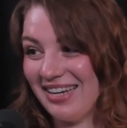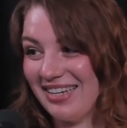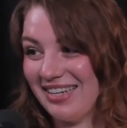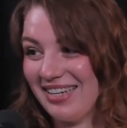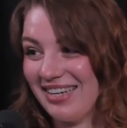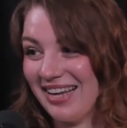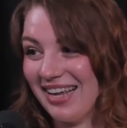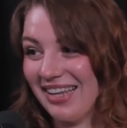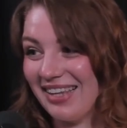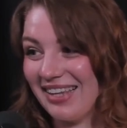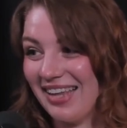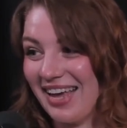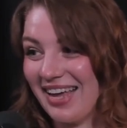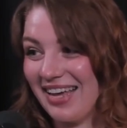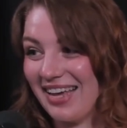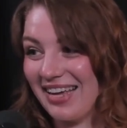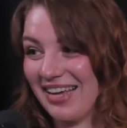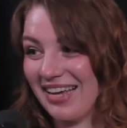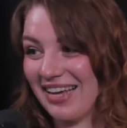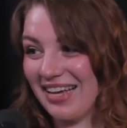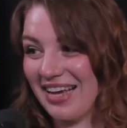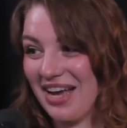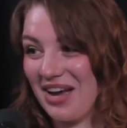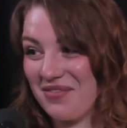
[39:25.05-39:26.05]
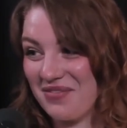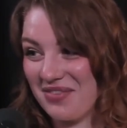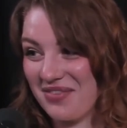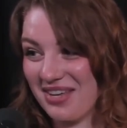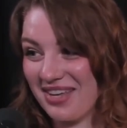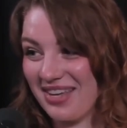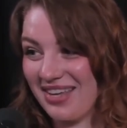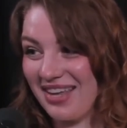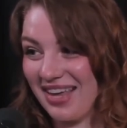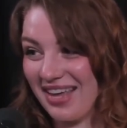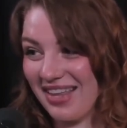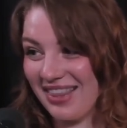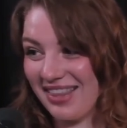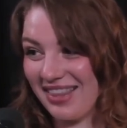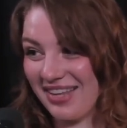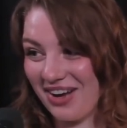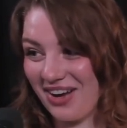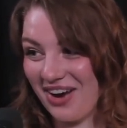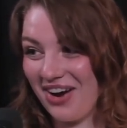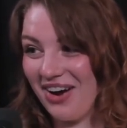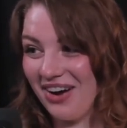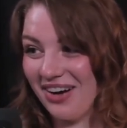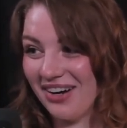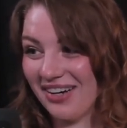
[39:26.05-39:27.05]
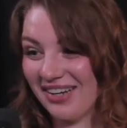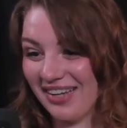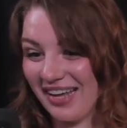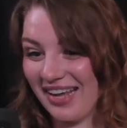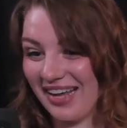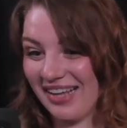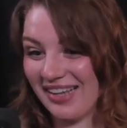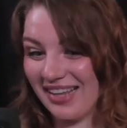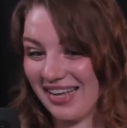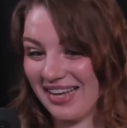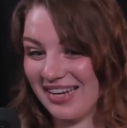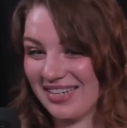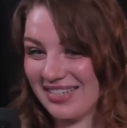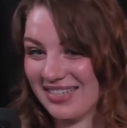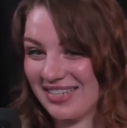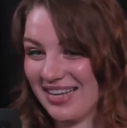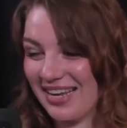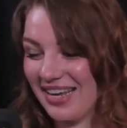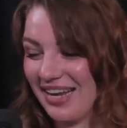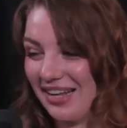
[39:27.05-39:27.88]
to like come get the car and like let us